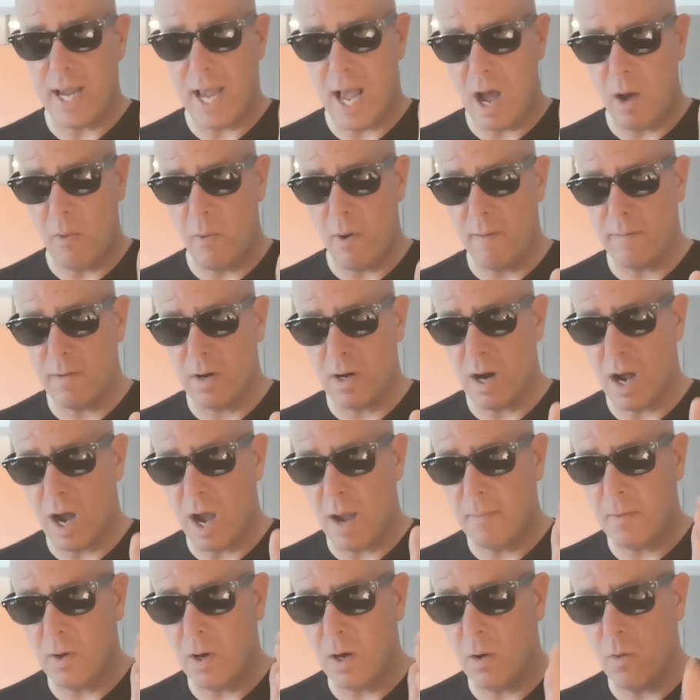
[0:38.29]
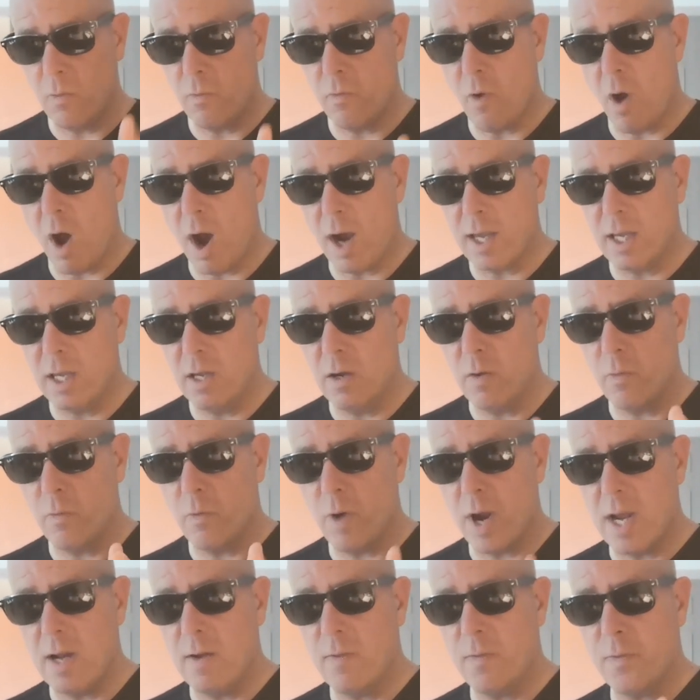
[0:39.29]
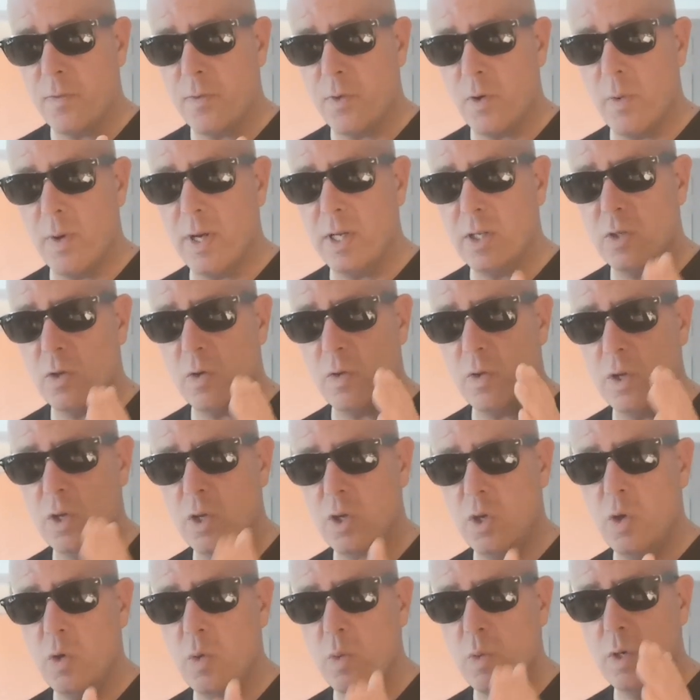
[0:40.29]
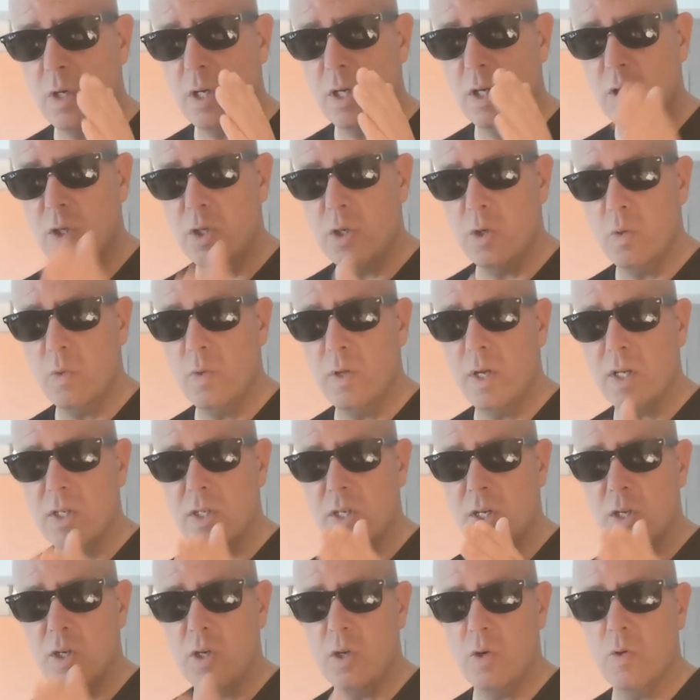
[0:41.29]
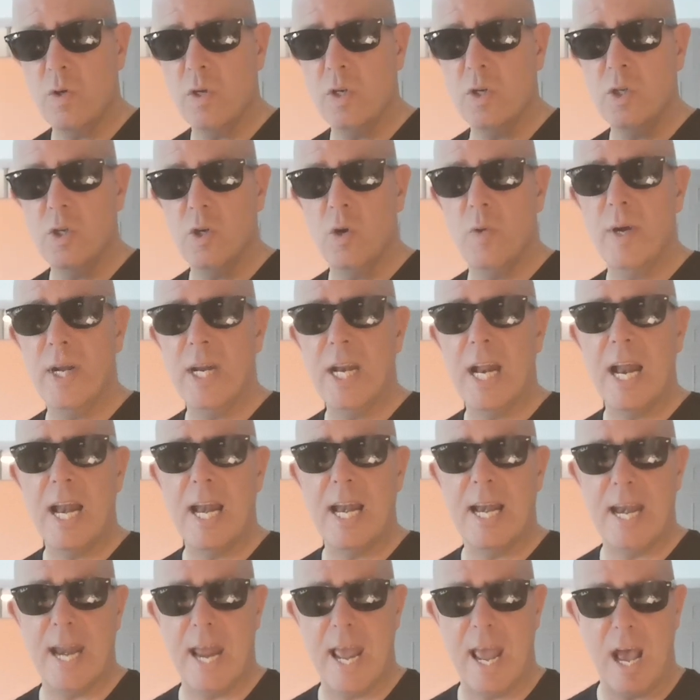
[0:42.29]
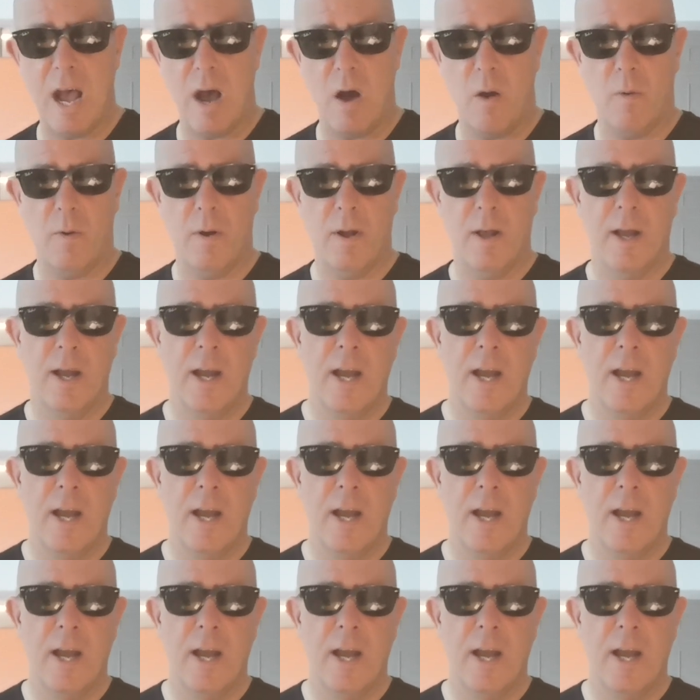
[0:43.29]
However, I'm going to rock you right through it so that you can do this and you can do it now.